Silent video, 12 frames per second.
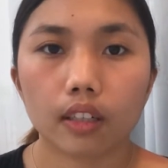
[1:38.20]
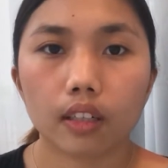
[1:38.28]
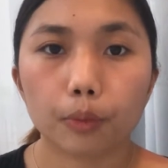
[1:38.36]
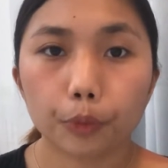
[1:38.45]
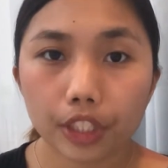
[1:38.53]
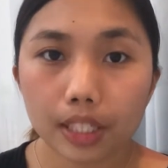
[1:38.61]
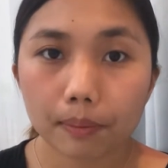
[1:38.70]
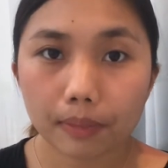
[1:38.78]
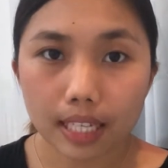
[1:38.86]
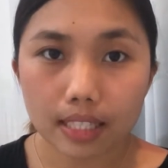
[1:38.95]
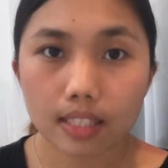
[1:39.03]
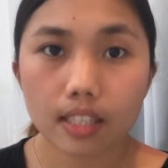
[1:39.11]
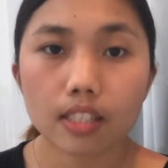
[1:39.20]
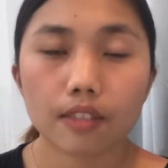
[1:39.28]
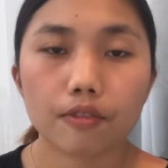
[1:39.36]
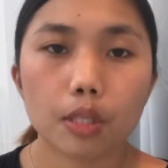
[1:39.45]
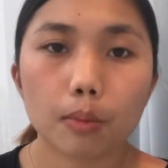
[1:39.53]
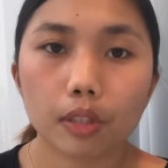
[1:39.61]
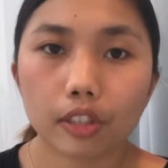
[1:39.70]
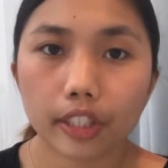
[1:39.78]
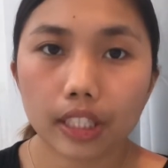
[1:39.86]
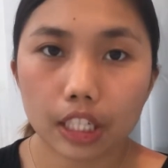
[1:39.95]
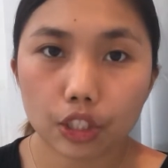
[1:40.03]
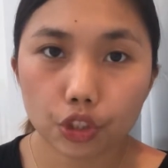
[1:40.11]
breeding places of similar
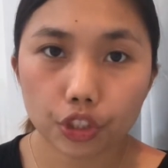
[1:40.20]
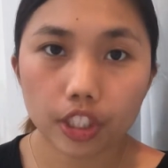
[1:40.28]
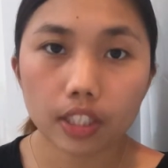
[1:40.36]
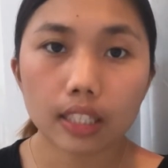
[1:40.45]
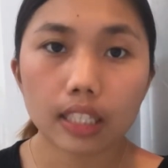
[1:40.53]
nature